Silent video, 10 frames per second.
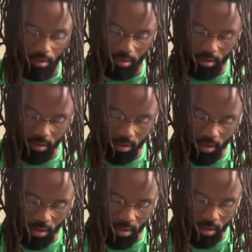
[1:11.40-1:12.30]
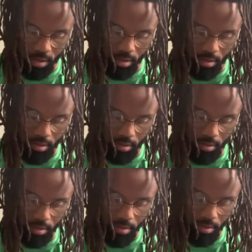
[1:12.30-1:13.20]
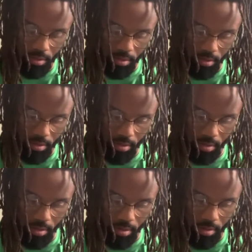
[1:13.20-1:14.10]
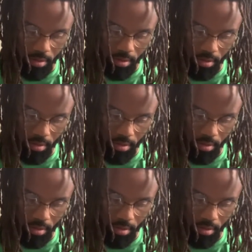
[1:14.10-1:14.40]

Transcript: (silence)